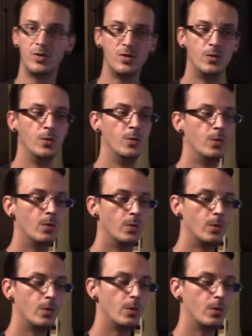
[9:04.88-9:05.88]
to
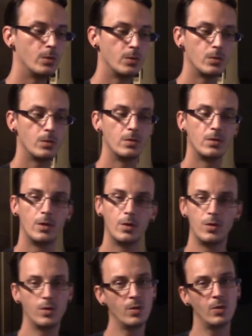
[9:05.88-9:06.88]

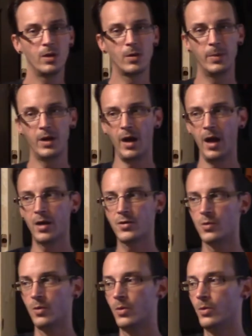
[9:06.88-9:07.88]
do a little bit of
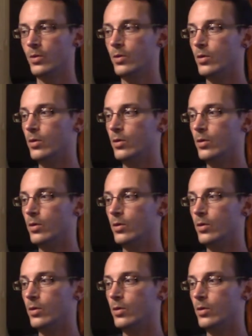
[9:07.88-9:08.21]
actual